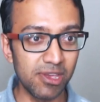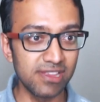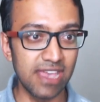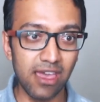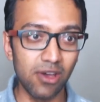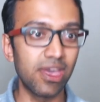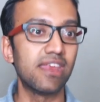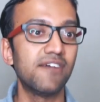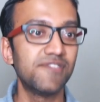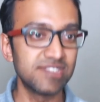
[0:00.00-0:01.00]
to say, okay,
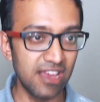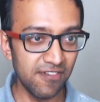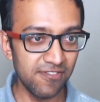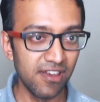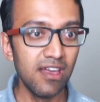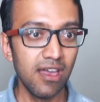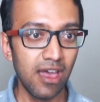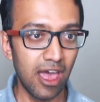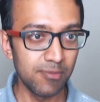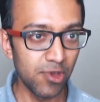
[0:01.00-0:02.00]
enough is enough.
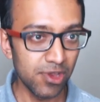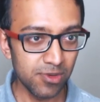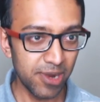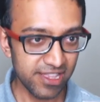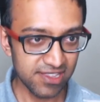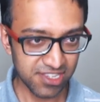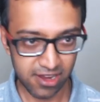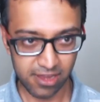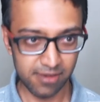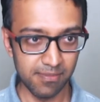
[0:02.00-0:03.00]
I'm going to break the circuit.